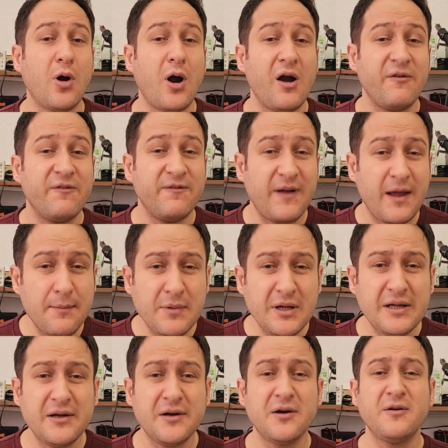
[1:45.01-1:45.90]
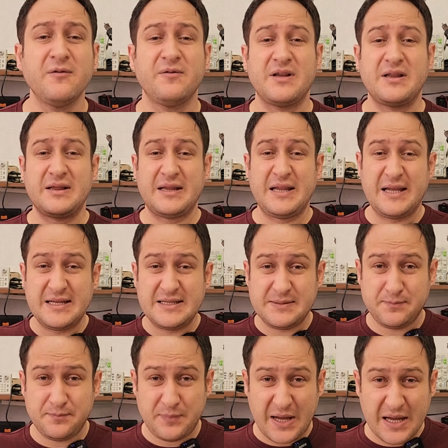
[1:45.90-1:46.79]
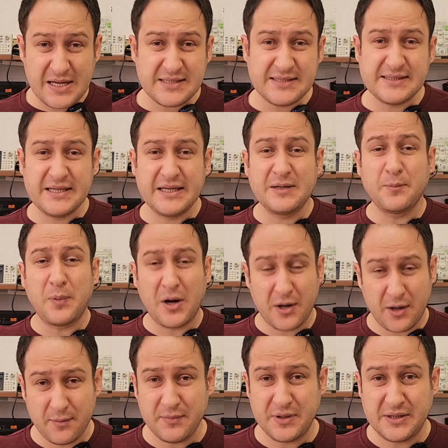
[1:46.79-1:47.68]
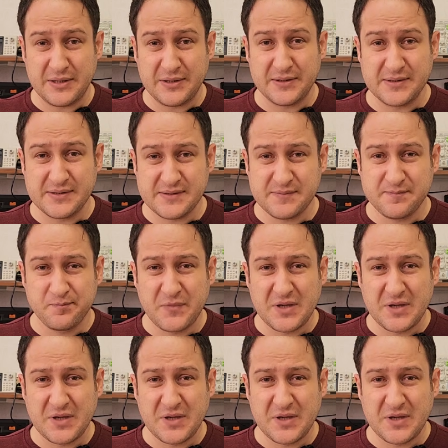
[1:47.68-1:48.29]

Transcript: are familiar with these basic parameters.